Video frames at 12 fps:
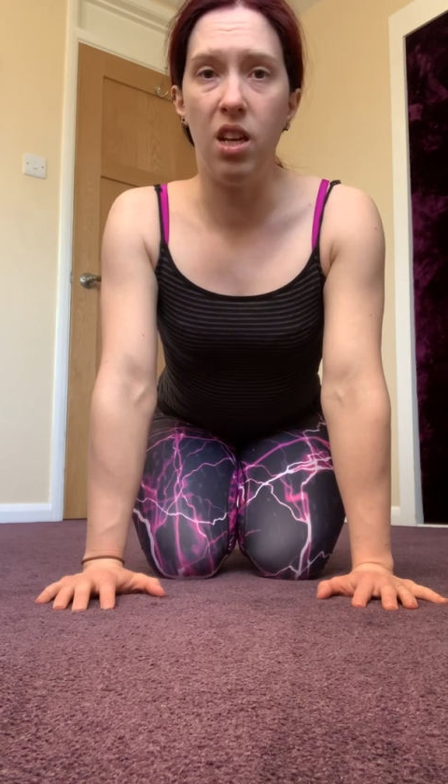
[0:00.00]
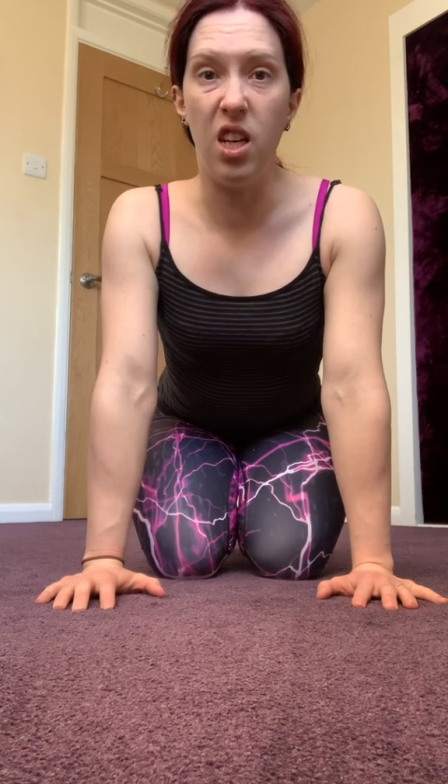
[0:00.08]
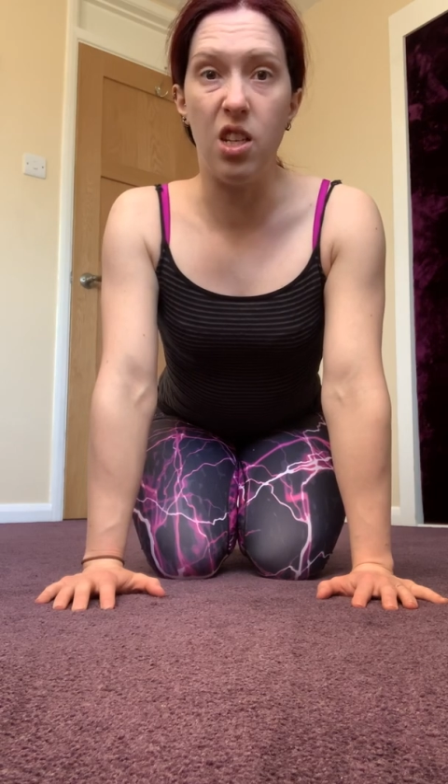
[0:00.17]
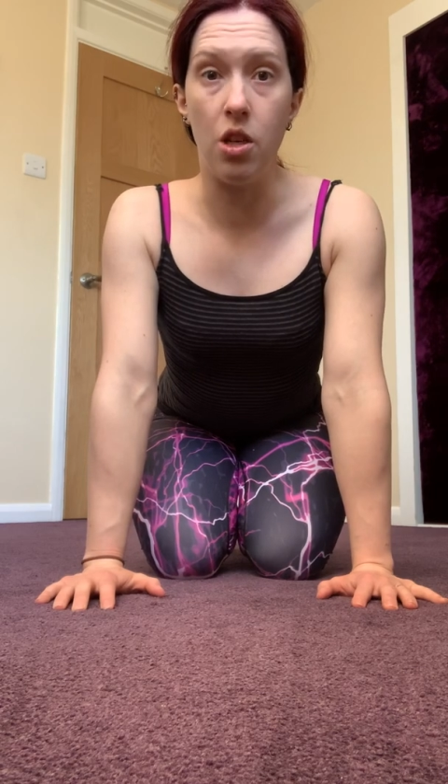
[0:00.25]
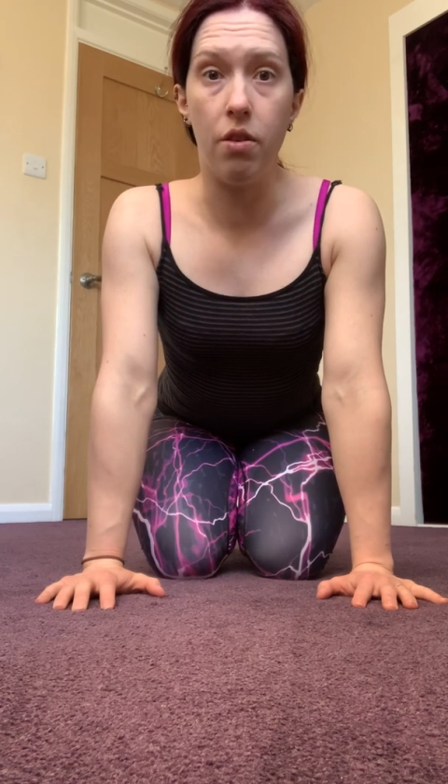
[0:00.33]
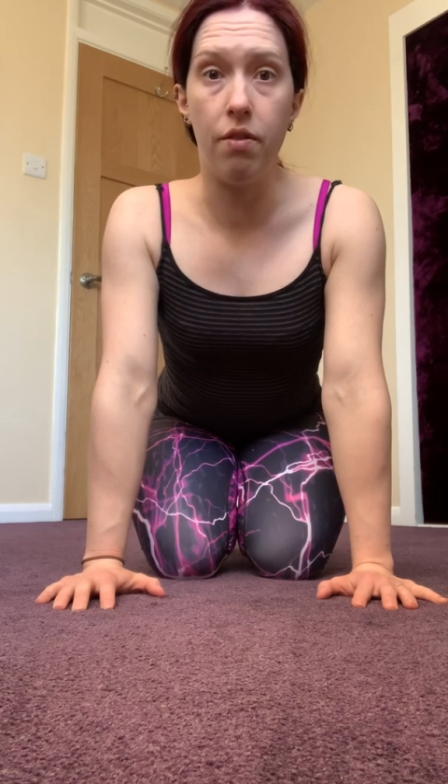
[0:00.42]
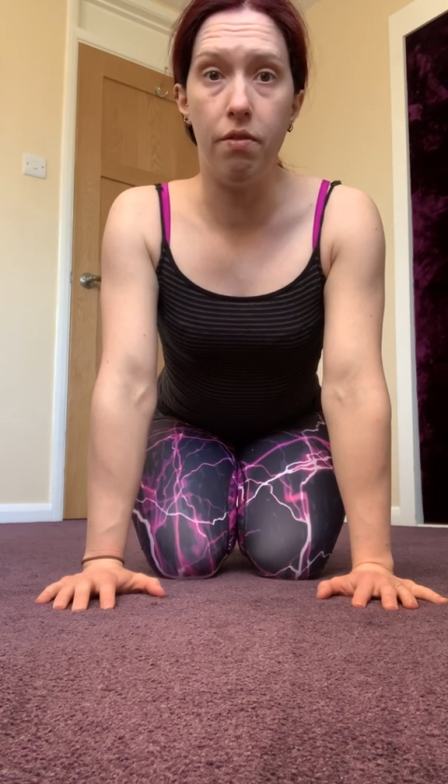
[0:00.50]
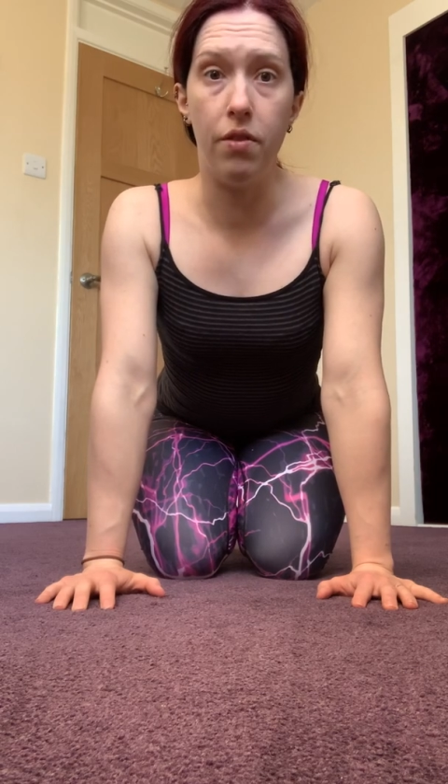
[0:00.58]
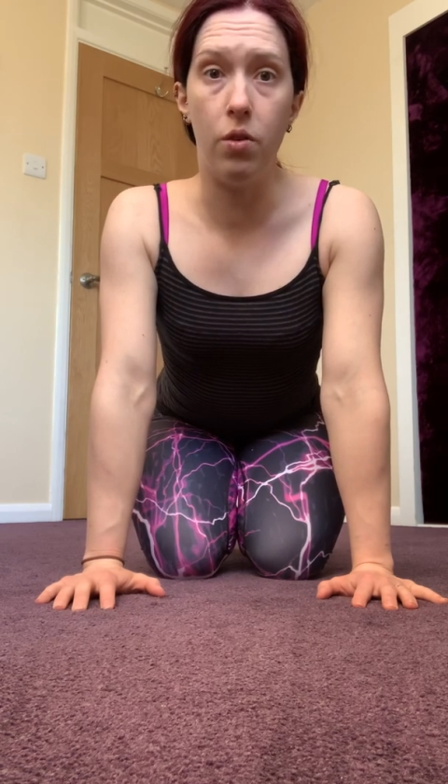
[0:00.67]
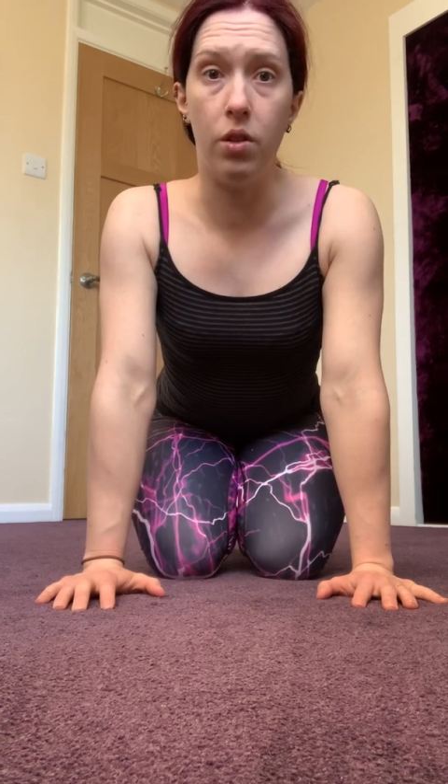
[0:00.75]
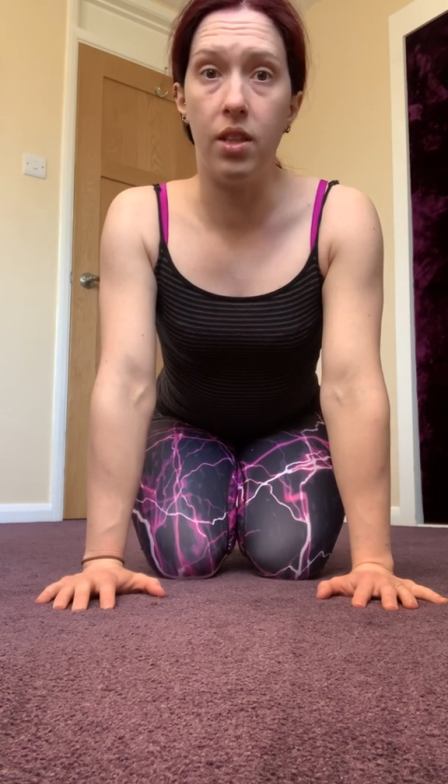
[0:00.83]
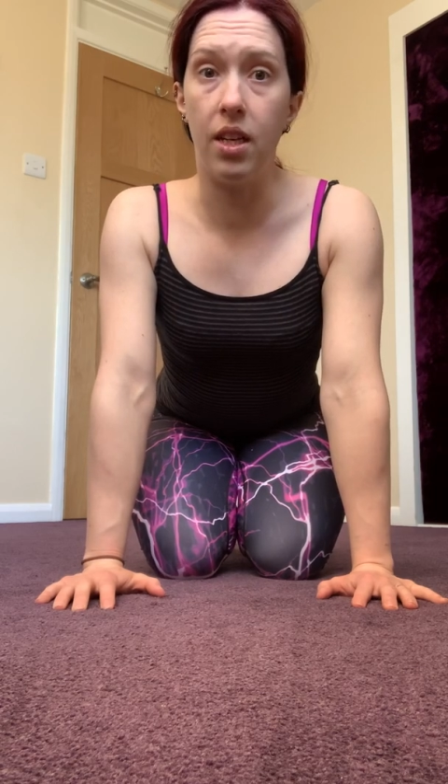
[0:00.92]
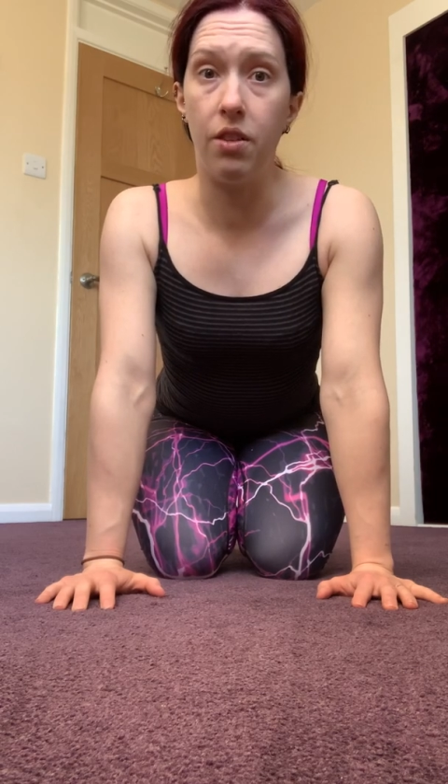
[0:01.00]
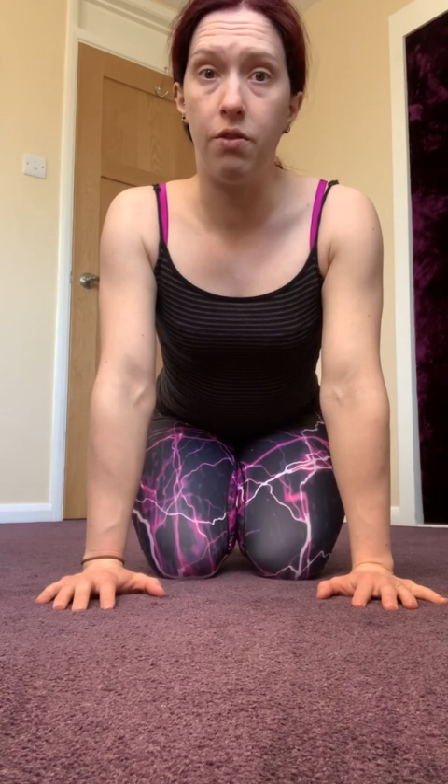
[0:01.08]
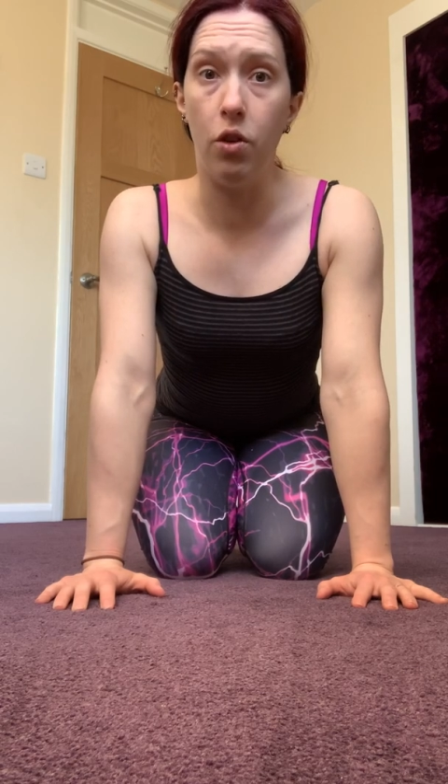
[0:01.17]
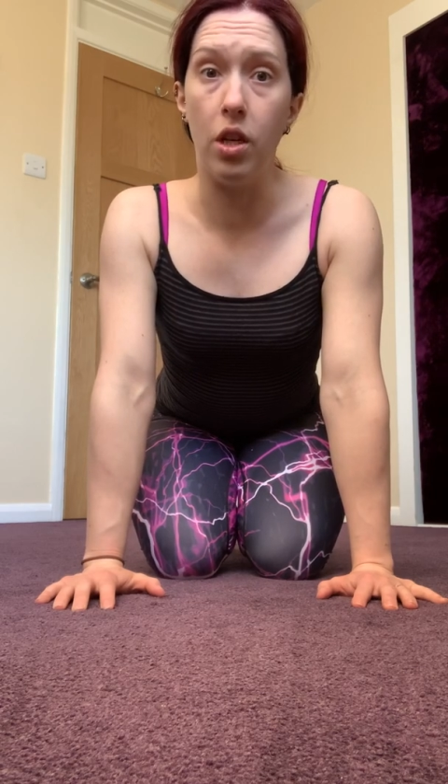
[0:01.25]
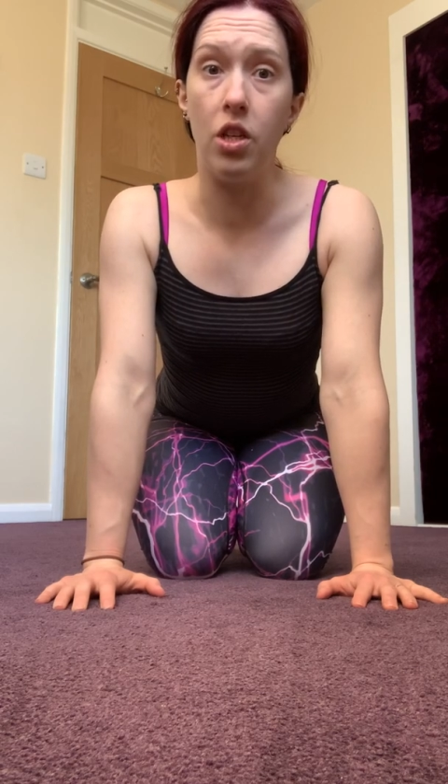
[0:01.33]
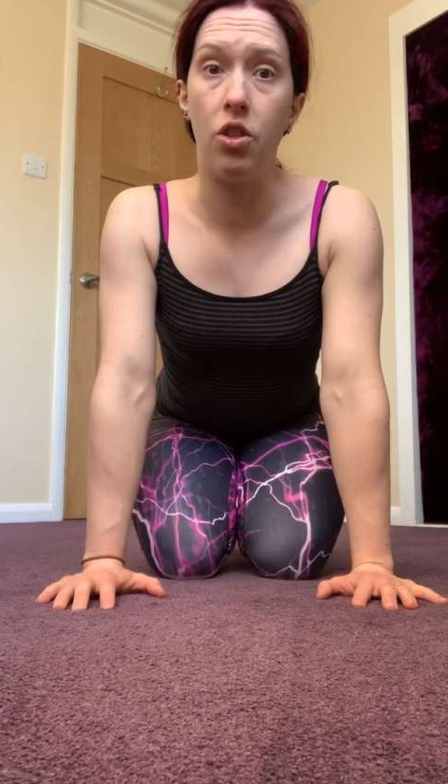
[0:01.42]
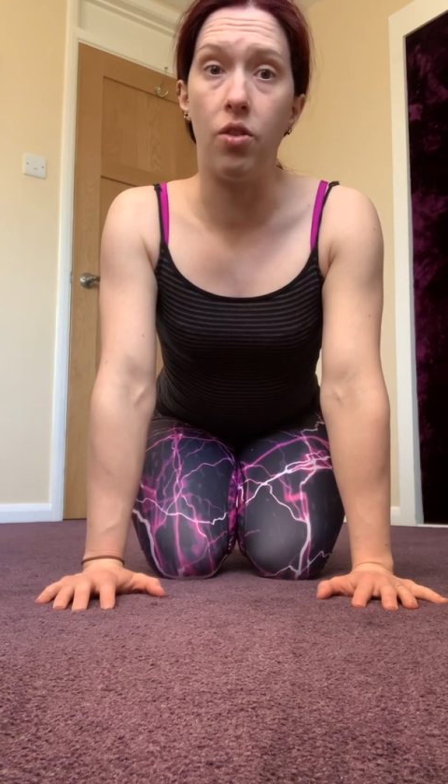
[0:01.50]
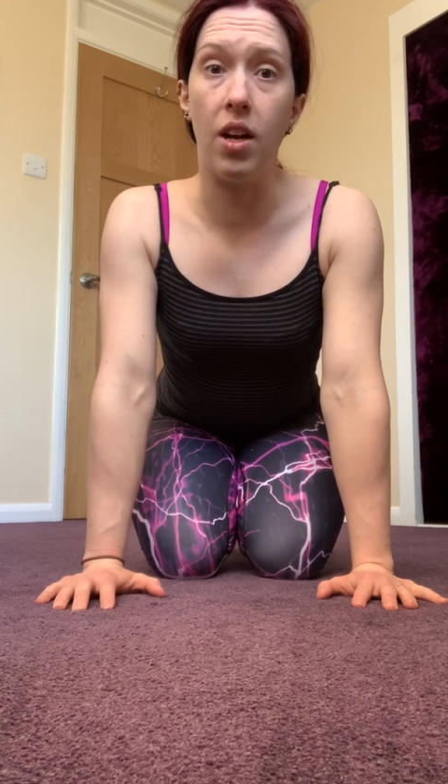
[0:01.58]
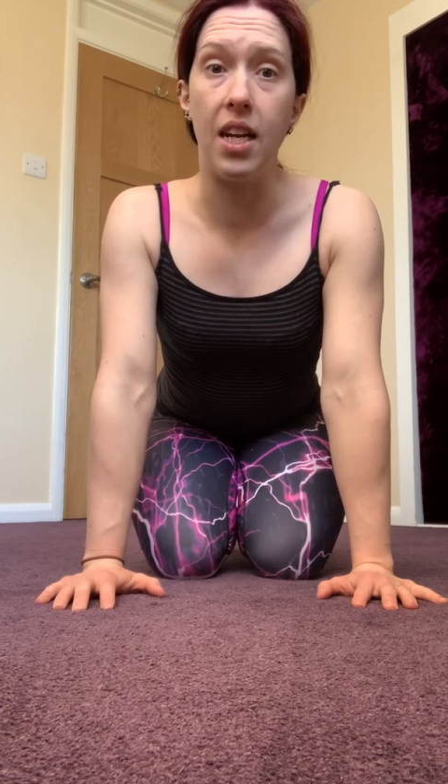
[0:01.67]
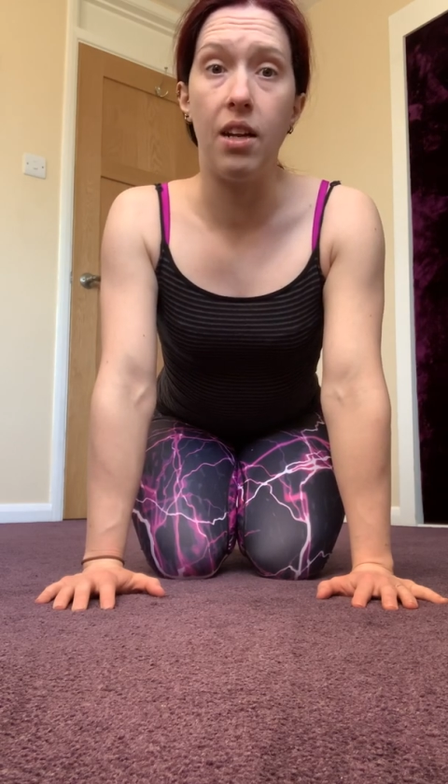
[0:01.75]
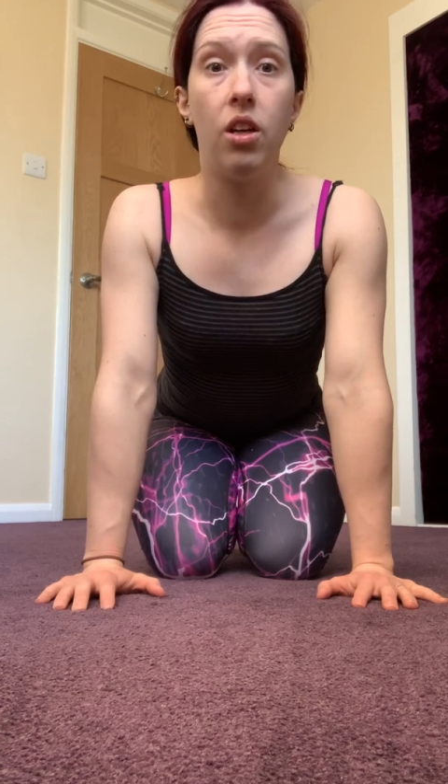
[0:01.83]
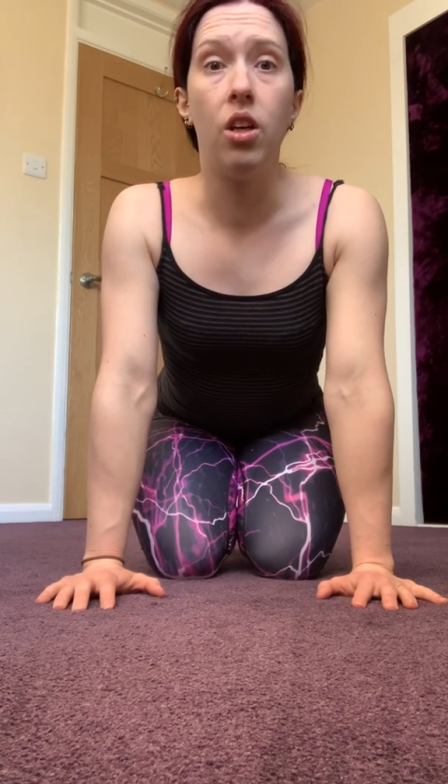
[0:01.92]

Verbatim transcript: and you can feel that that's fully straight.